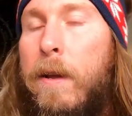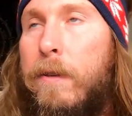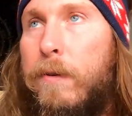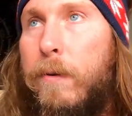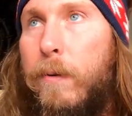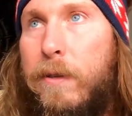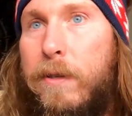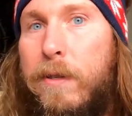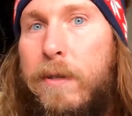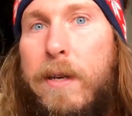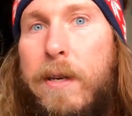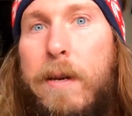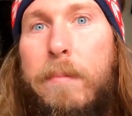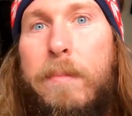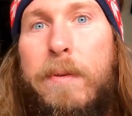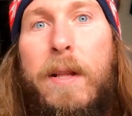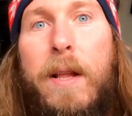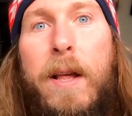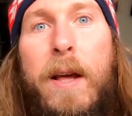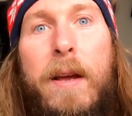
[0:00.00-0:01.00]
so it
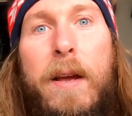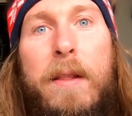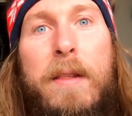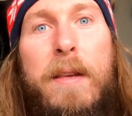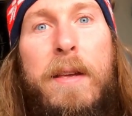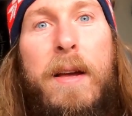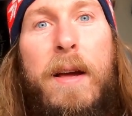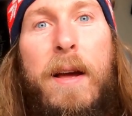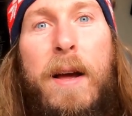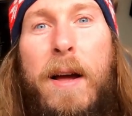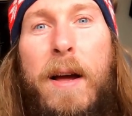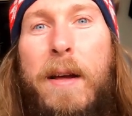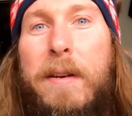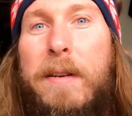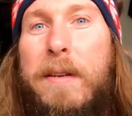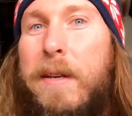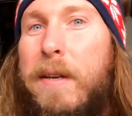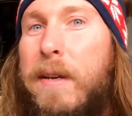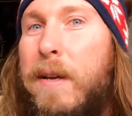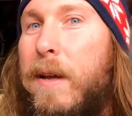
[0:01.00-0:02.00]
seems like the
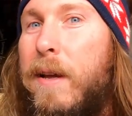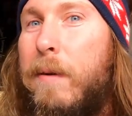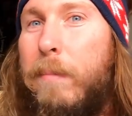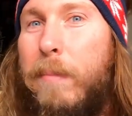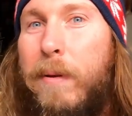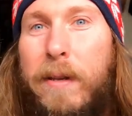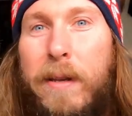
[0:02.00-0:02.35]
idea and